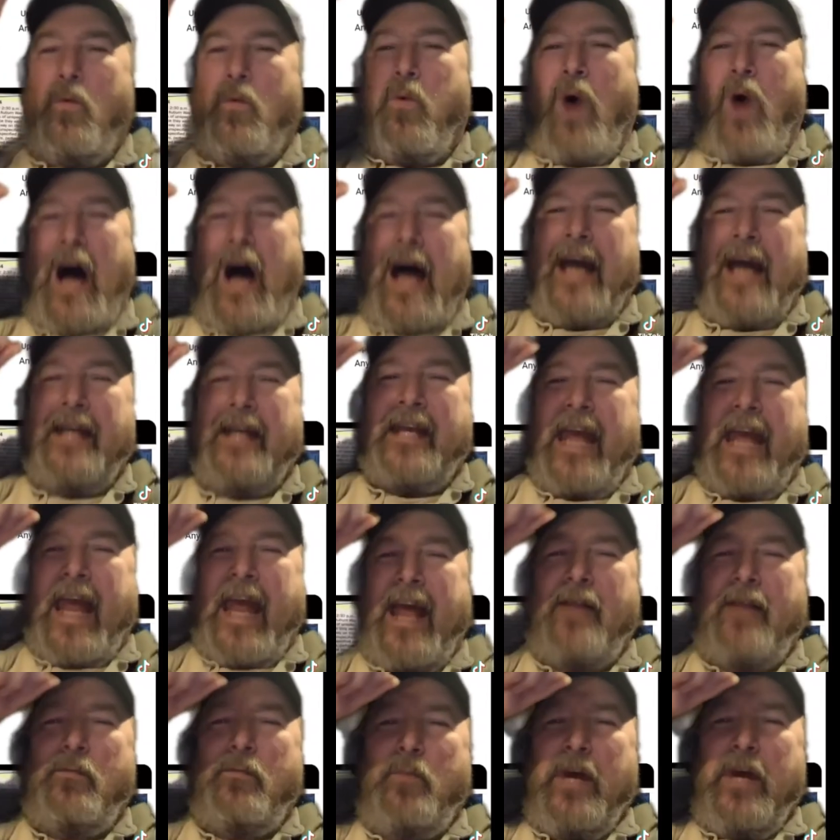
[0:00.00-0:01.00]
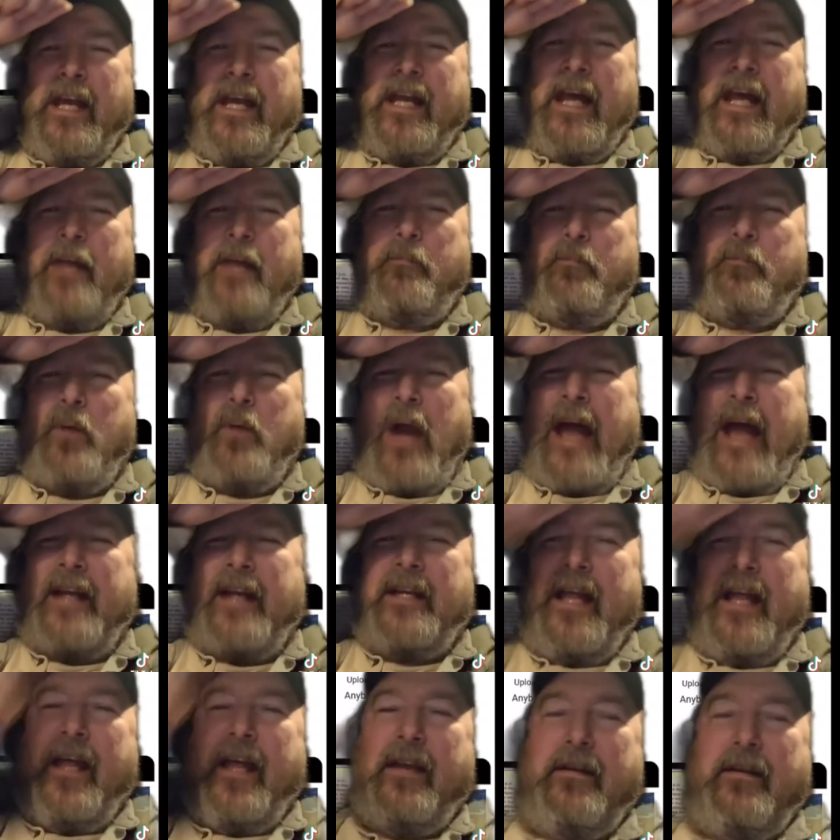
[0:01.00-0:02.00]
Why can't we get
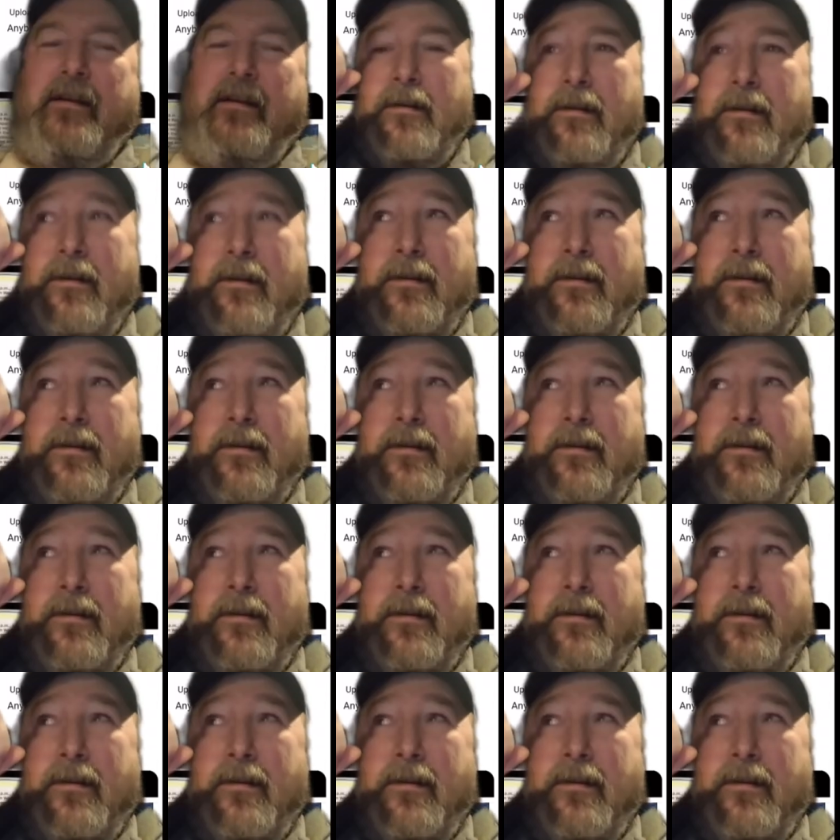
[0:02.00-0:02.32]
pregnant?